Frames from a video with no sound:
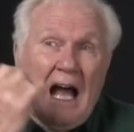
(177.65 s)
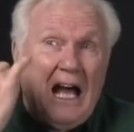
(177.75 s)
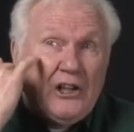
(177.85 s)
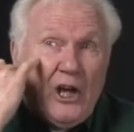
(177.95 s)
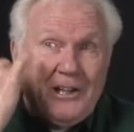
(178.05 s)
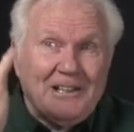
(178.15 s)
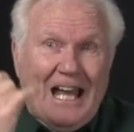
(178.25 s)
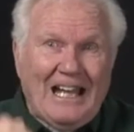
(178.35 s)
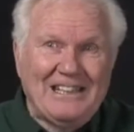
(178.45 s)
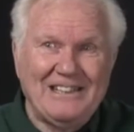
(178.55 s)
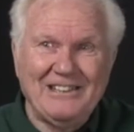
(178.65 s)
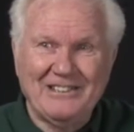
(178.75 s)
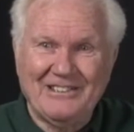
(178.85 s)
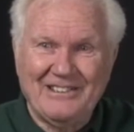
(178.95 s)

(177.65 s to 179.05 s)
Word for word: I got an idea.